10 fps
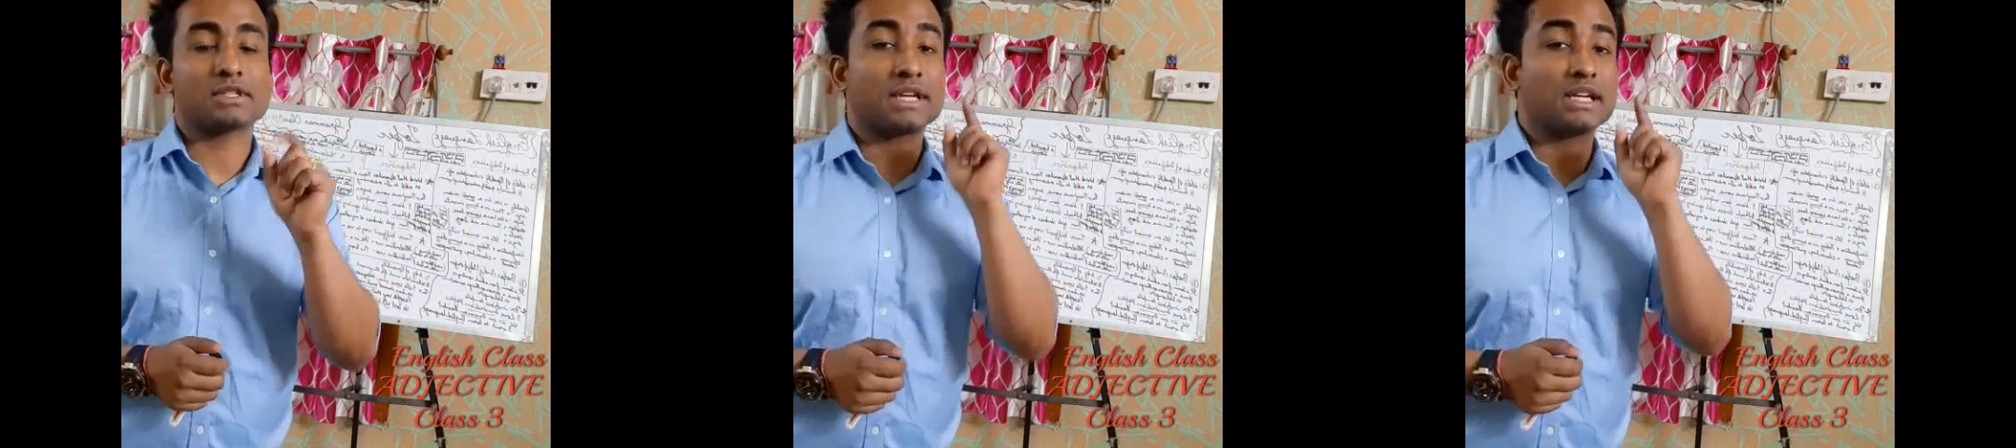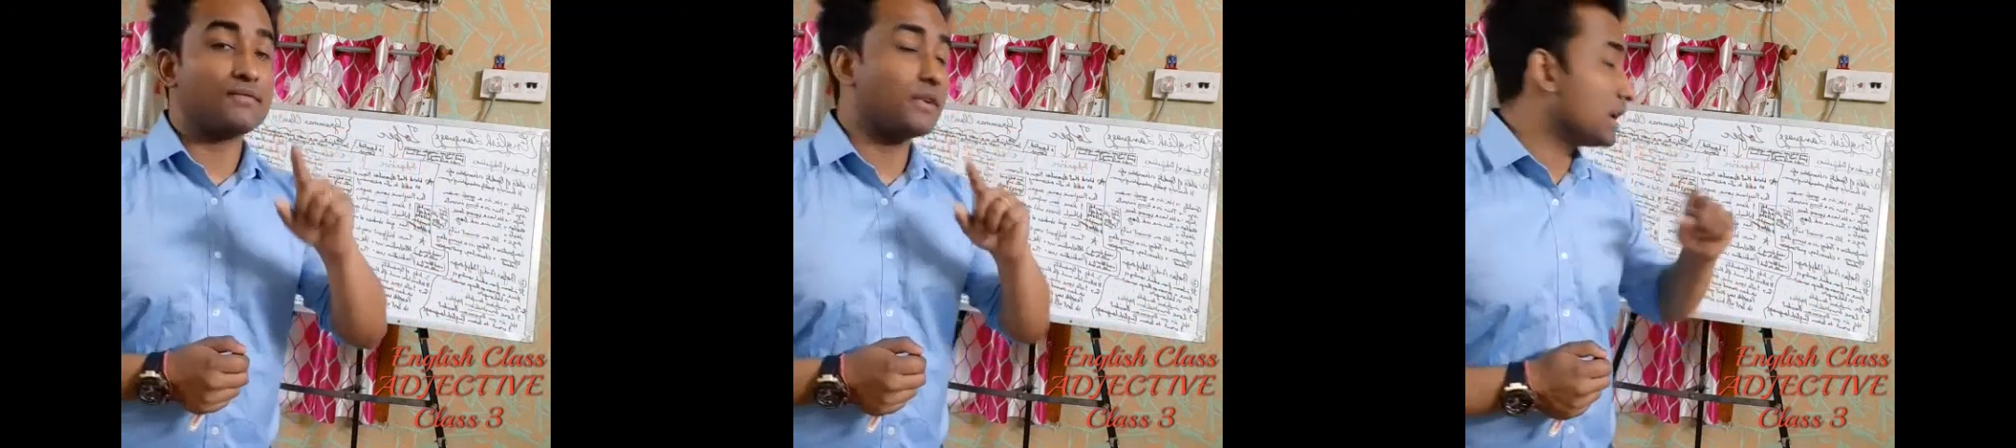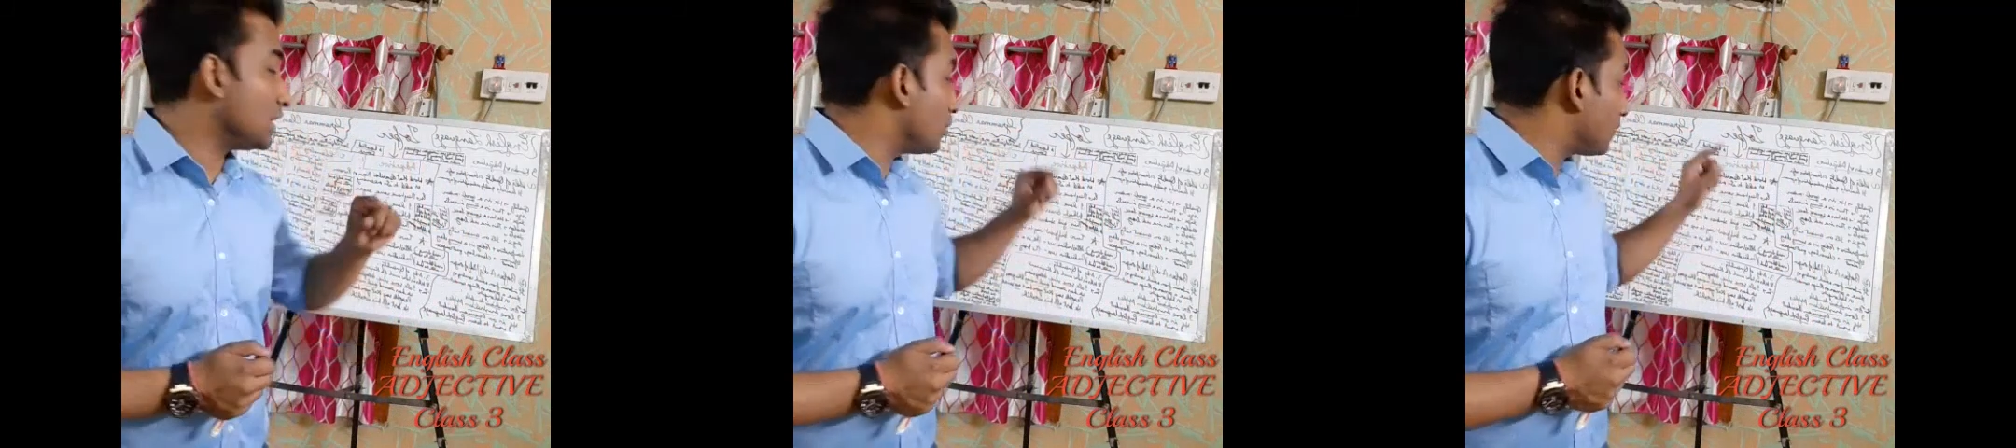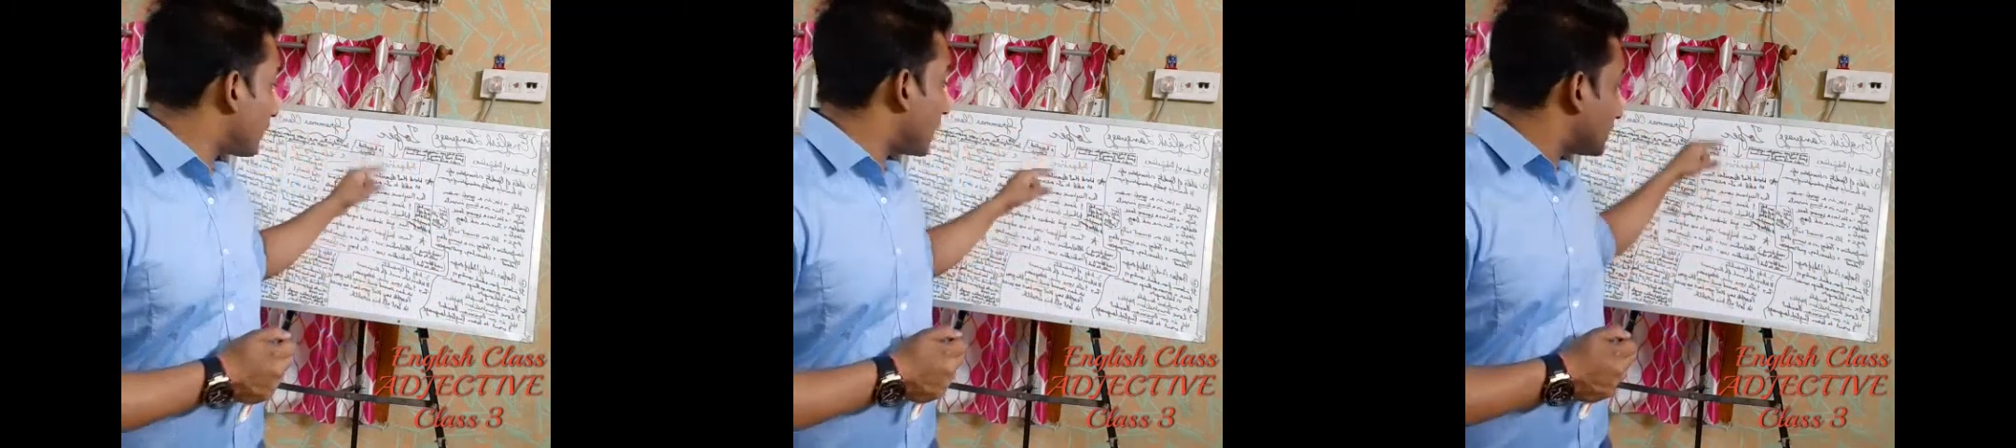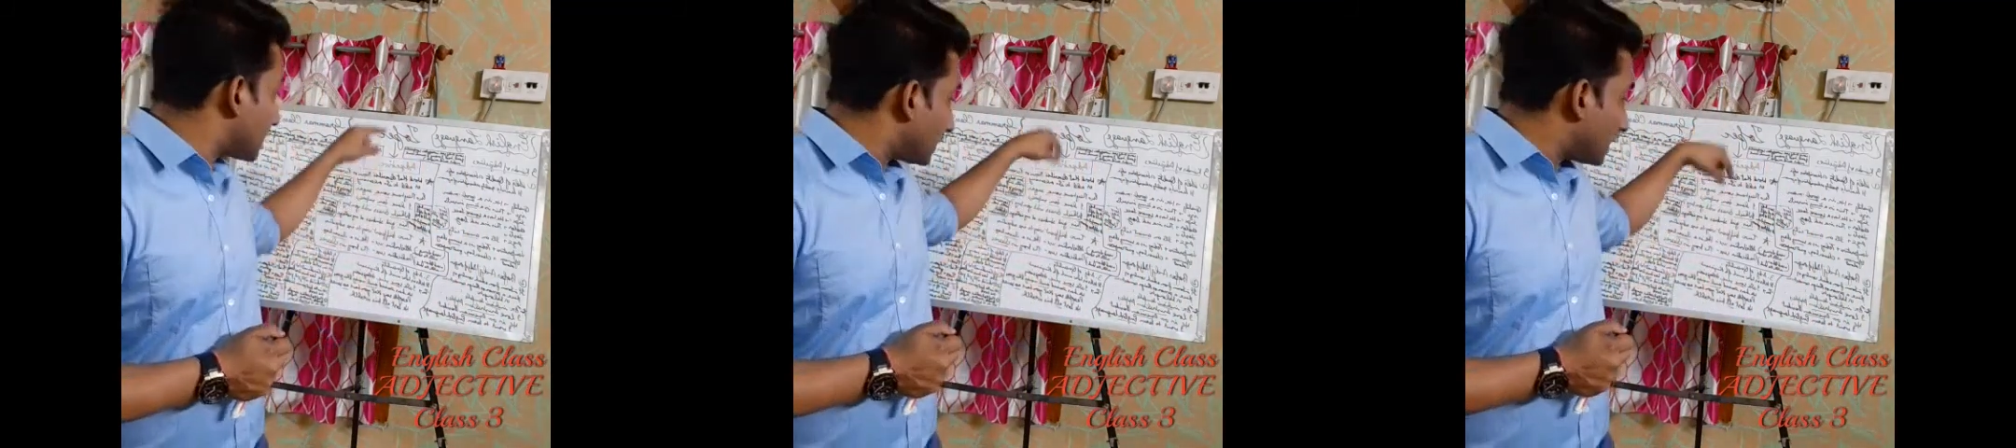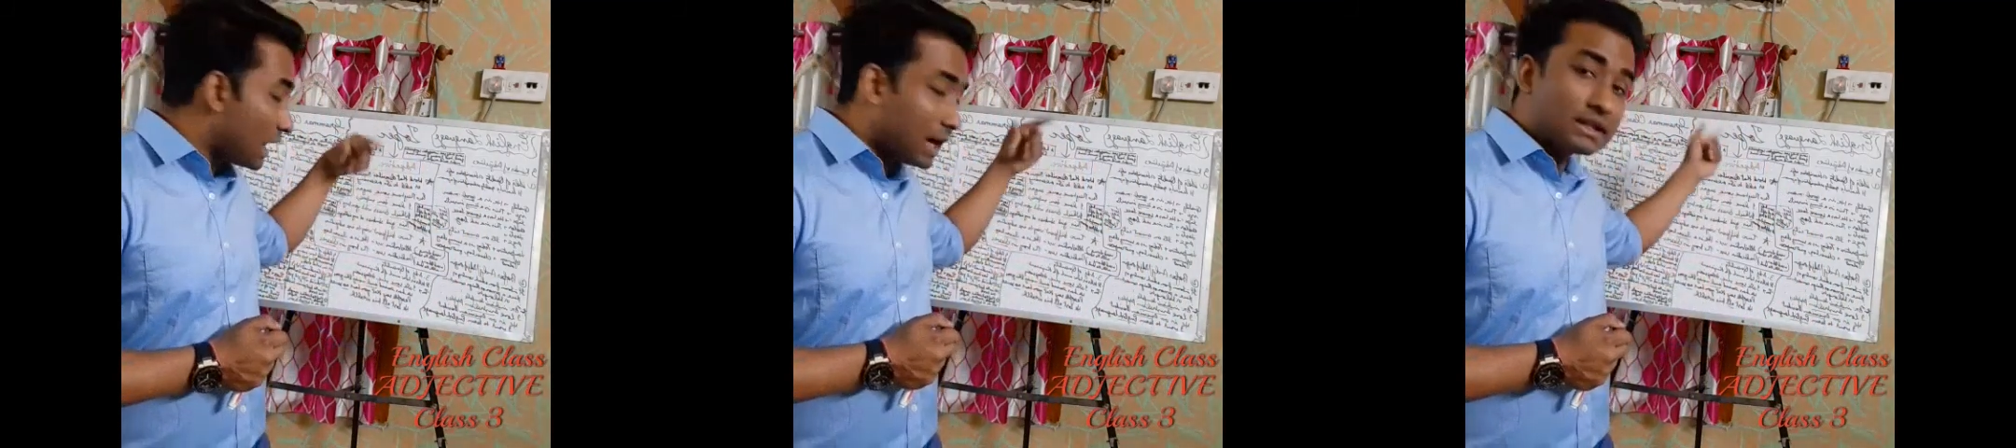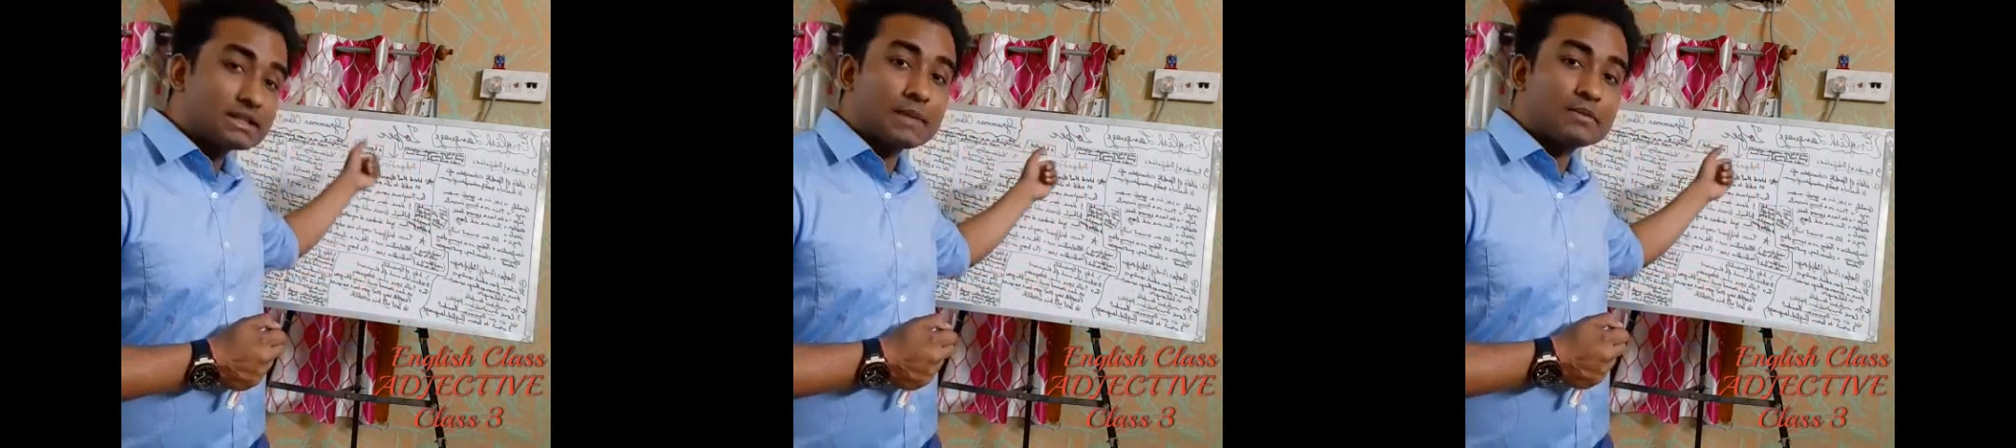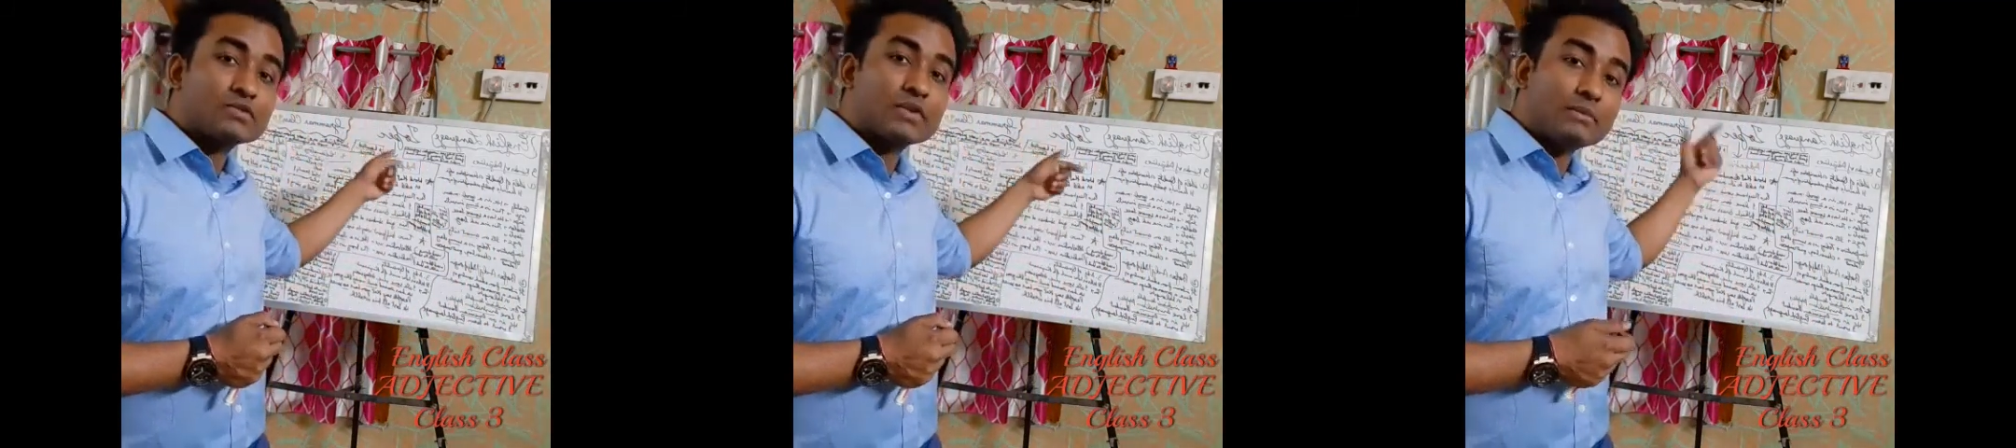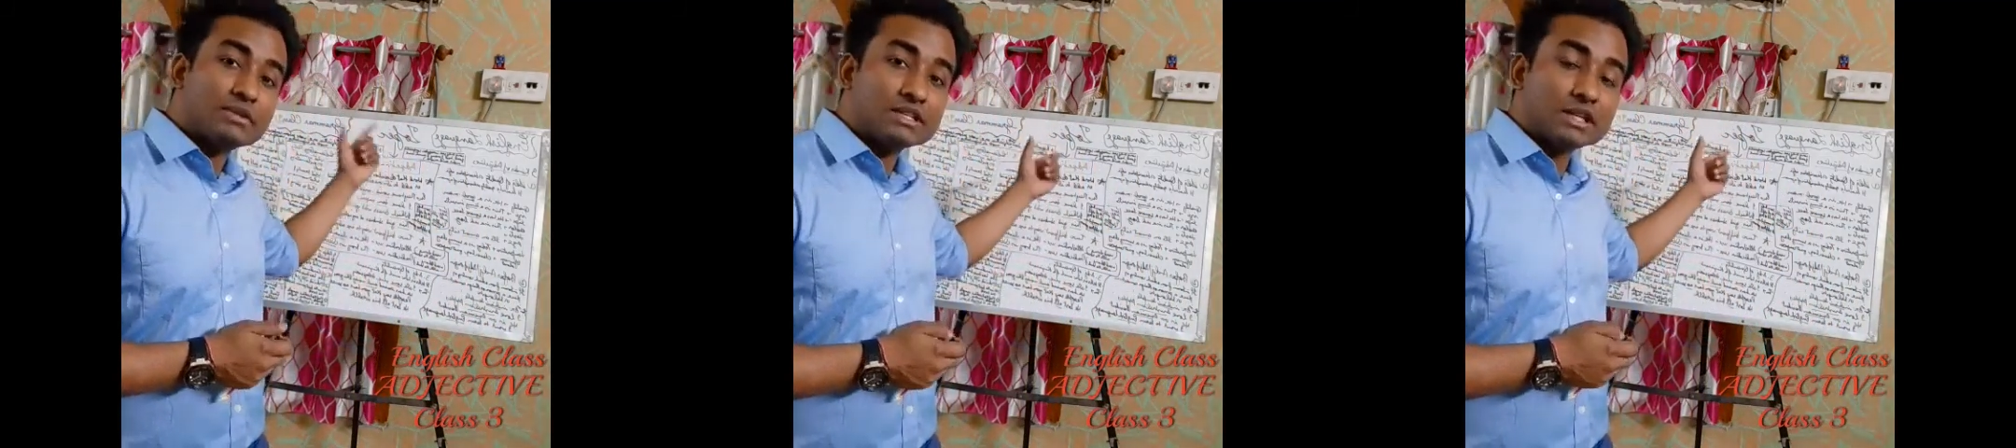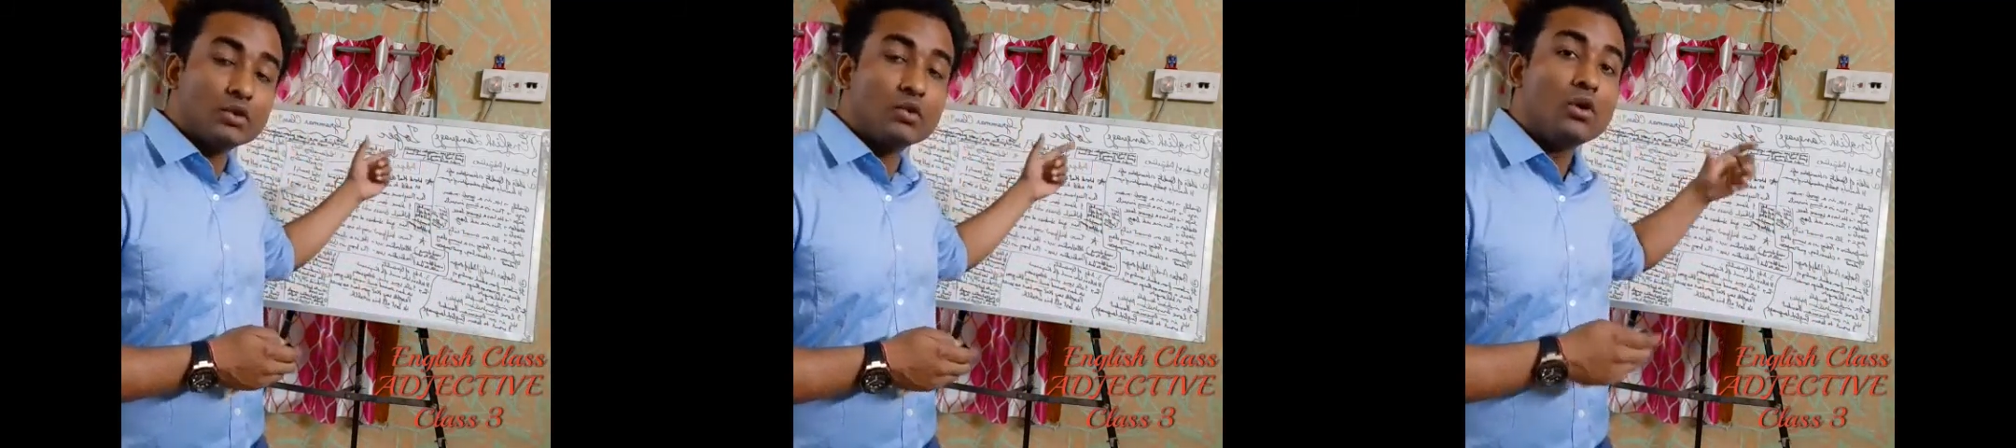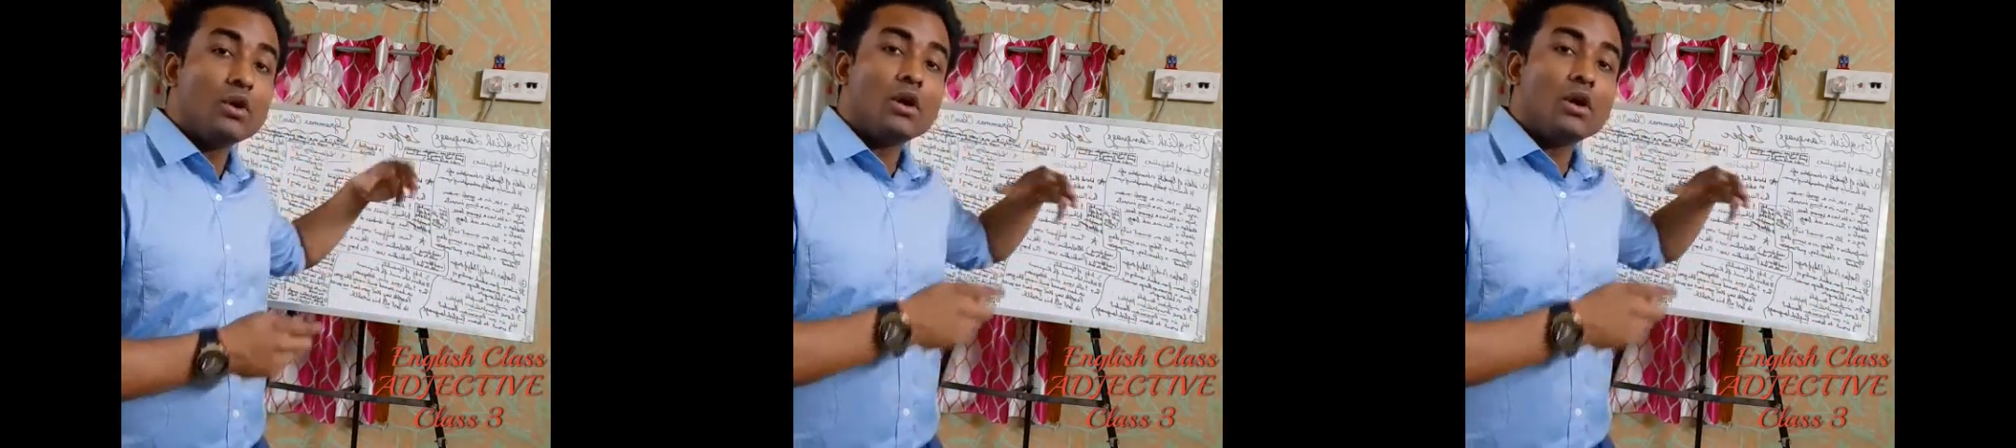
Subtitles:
then definitely you will find that in other chapters when I'm teaching you,